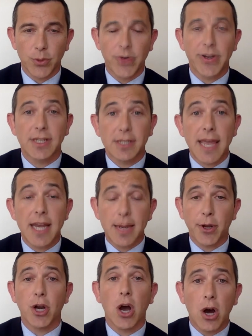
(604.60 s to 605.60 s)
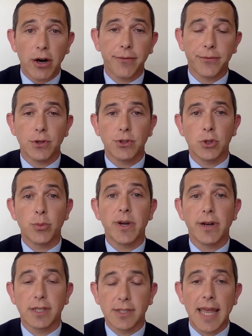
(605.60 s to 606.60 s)
We're excited about our future.
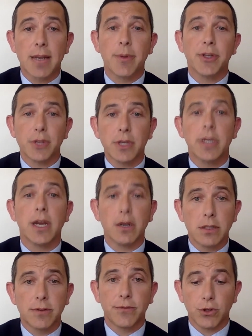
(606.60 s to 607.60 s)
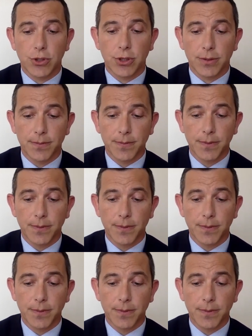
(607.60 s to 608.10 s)
We're excited about the girls' future.